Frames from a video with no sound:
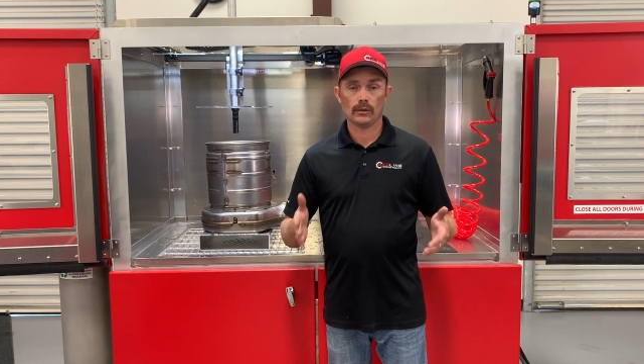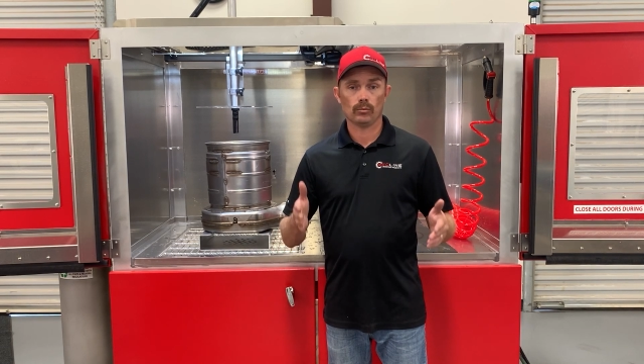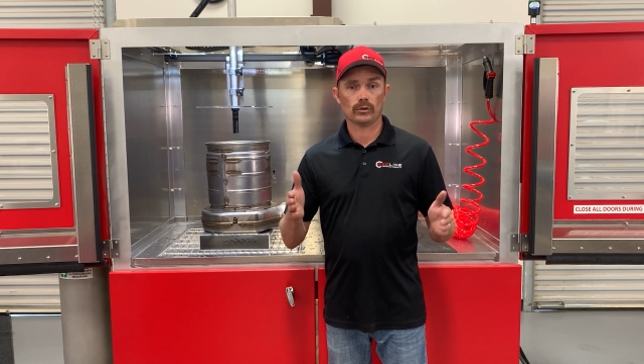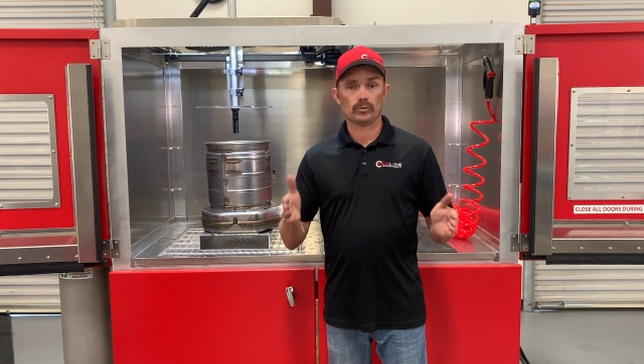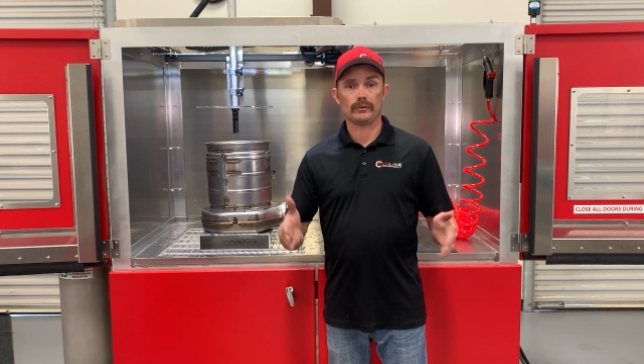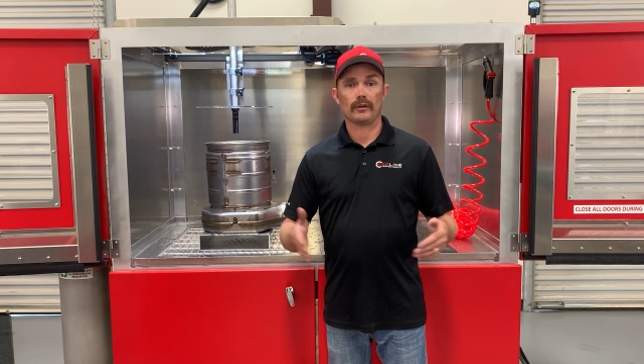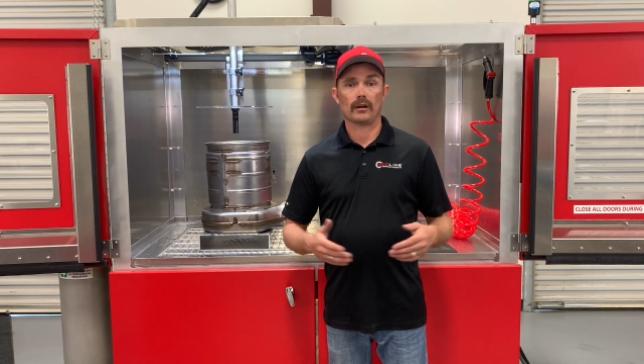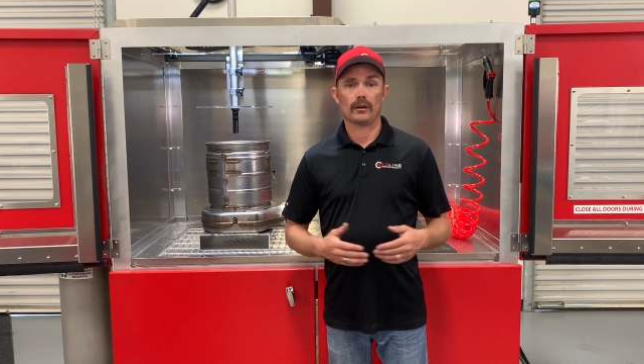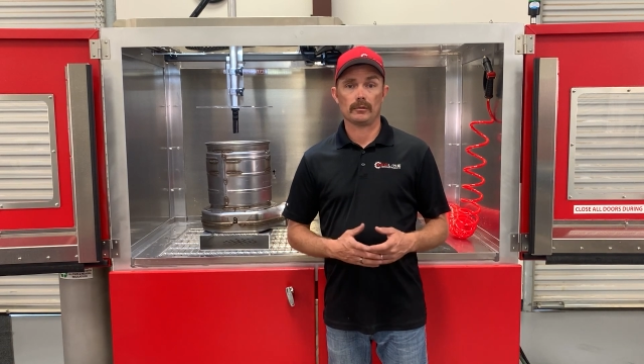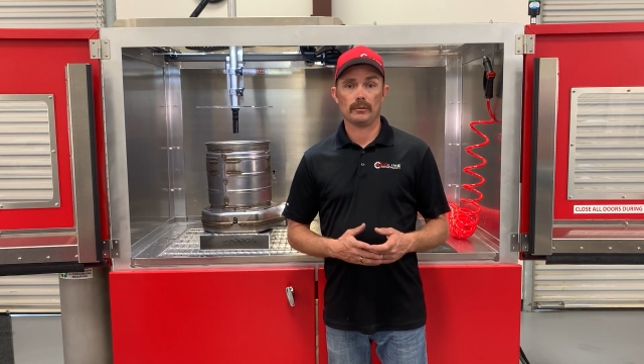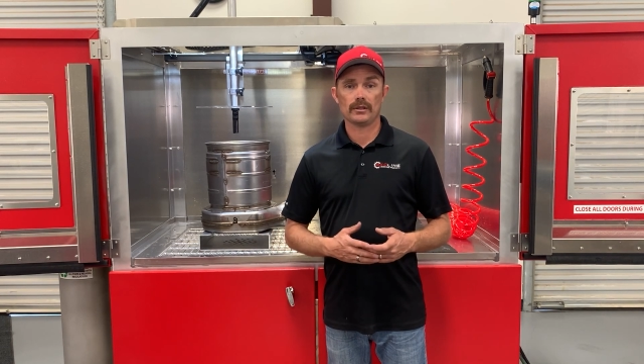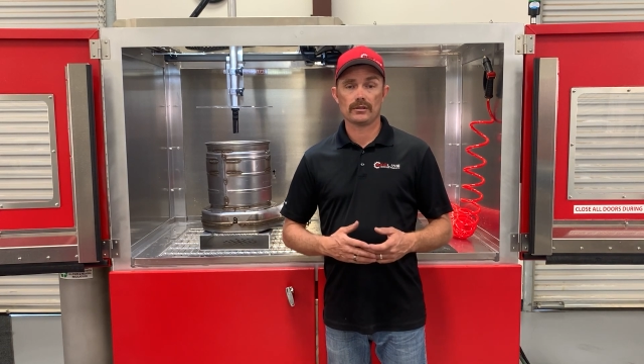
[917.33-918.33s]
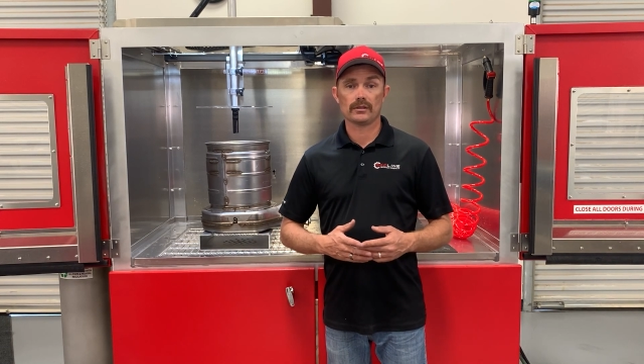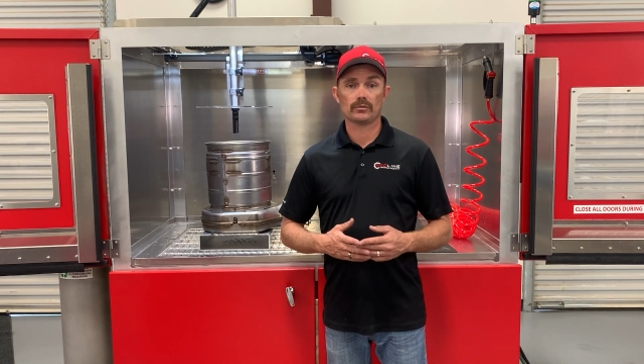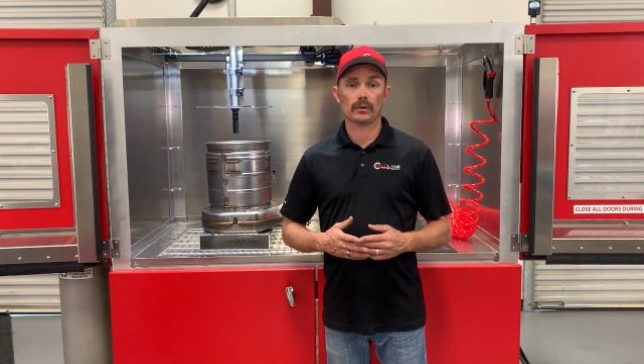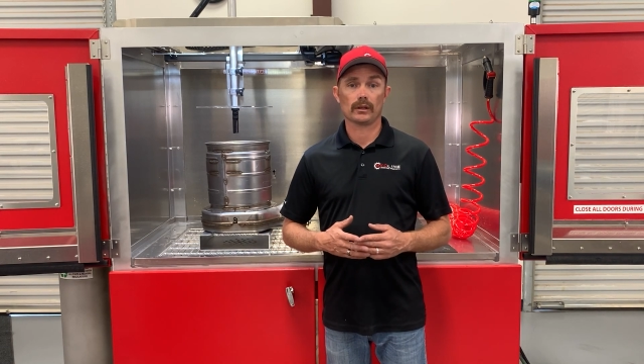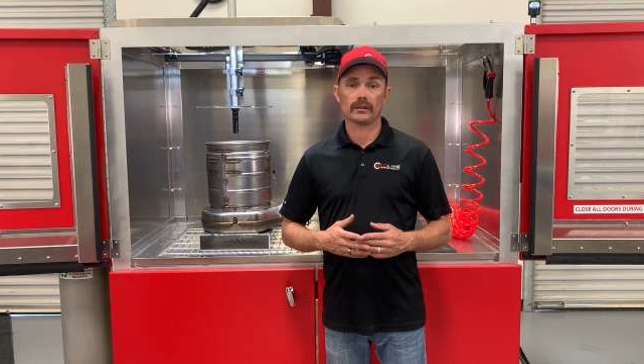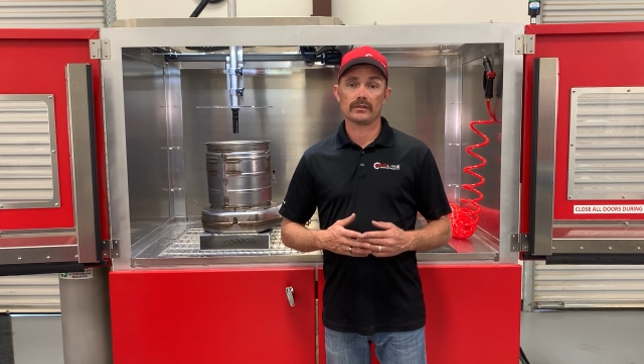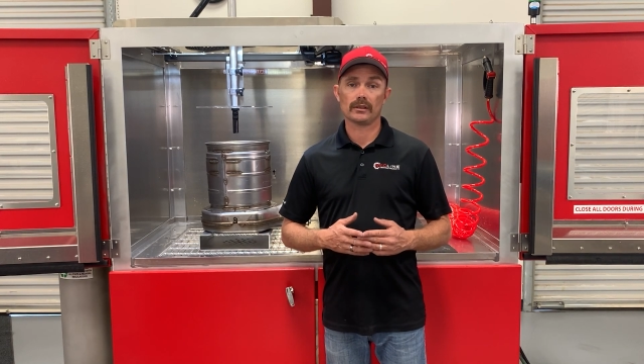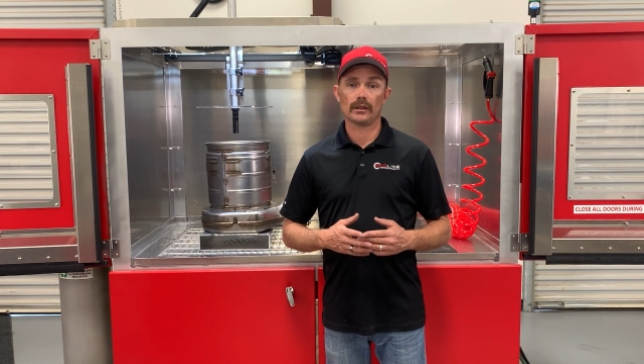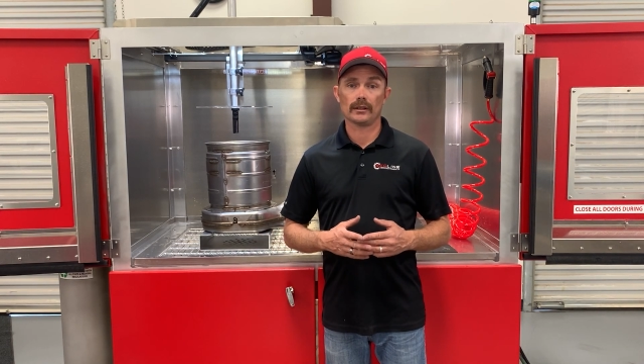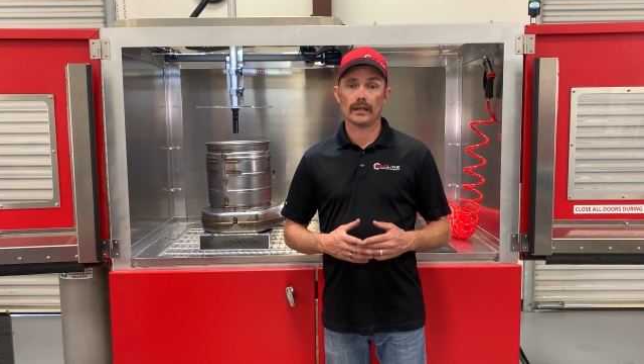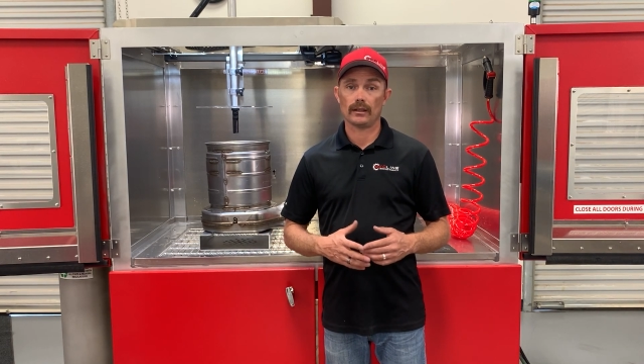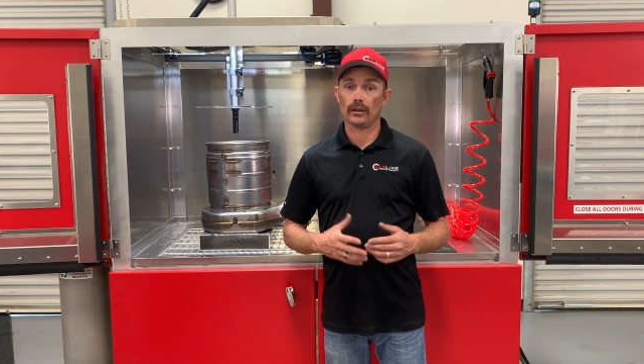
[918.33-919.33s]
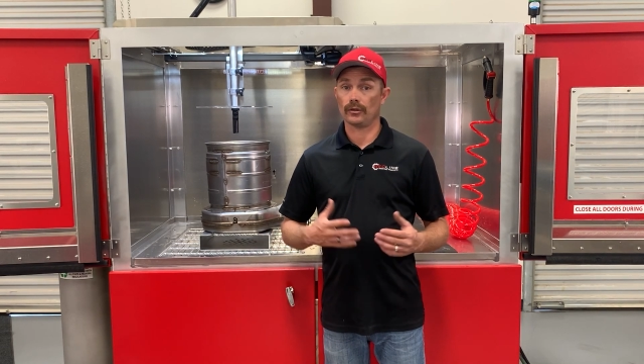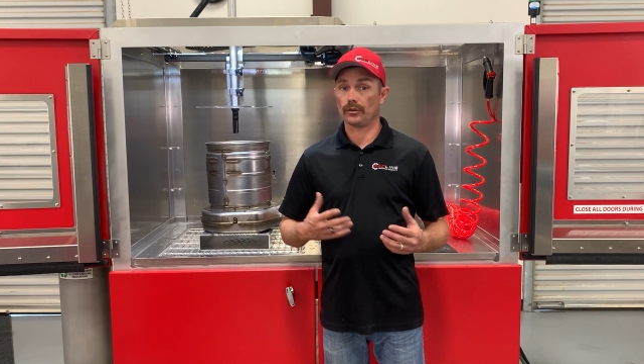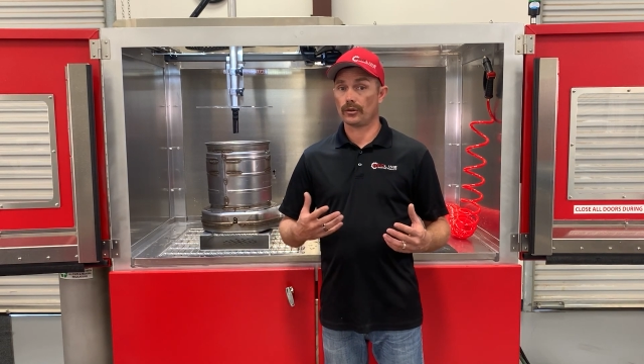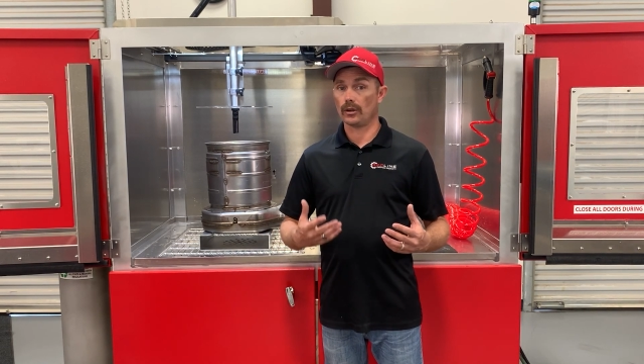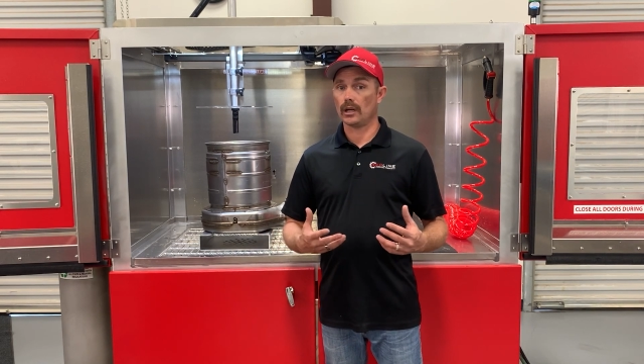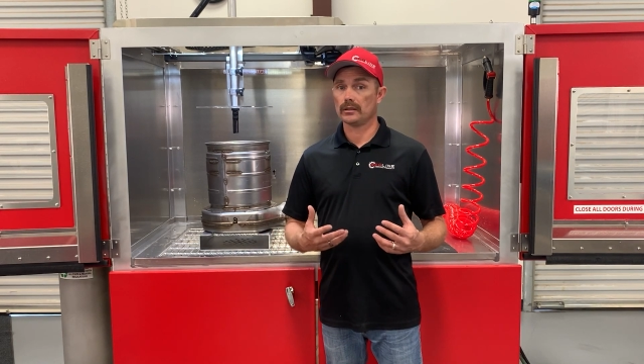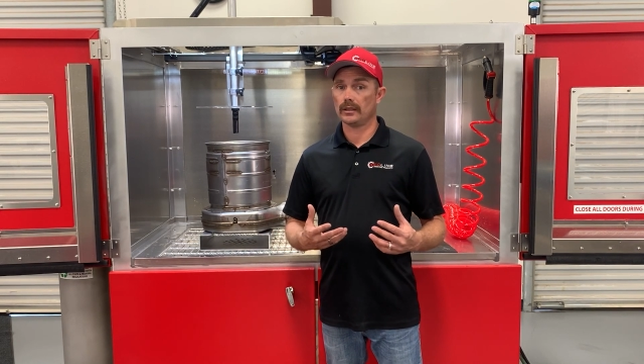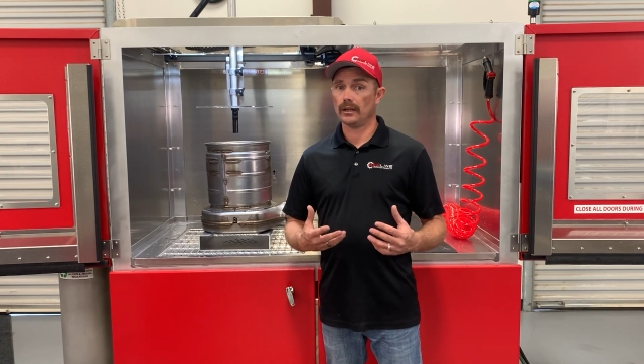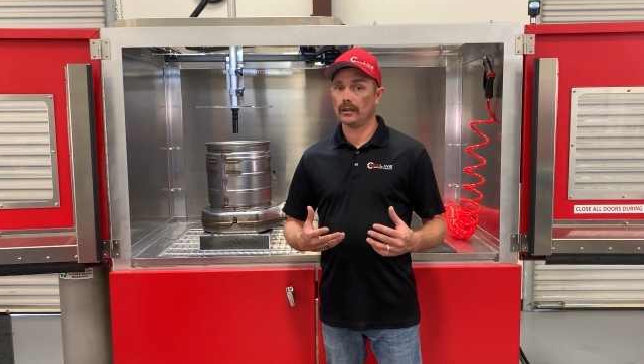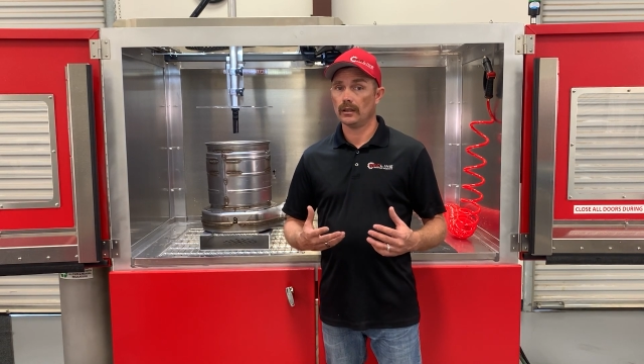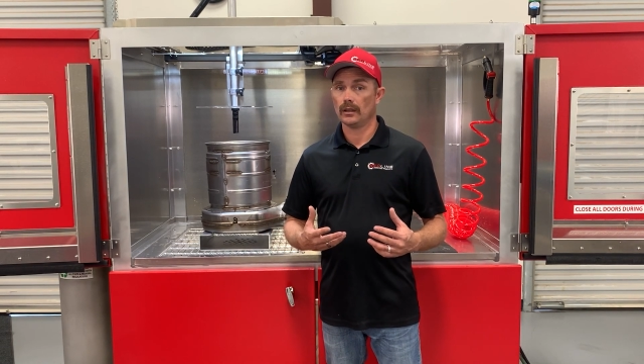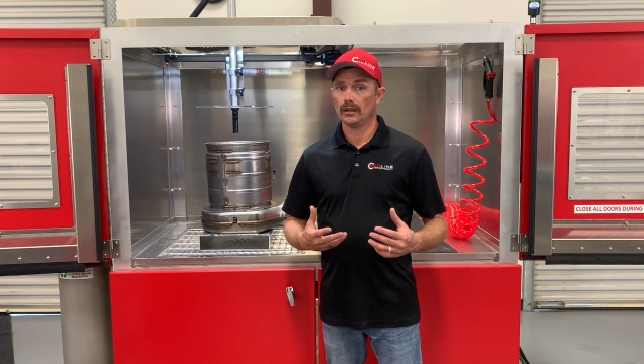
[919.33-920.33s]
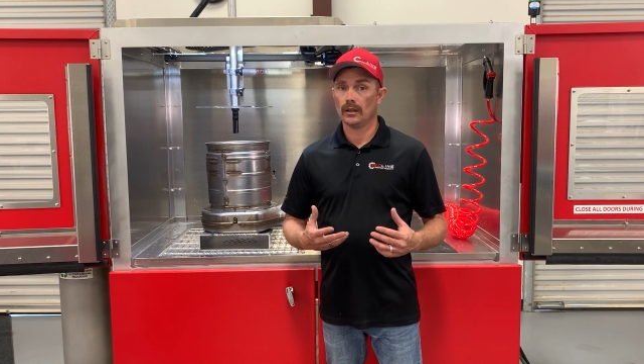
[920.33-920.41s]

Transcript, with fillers: Once we've got our dimensions, we're going to center that under the crosshair.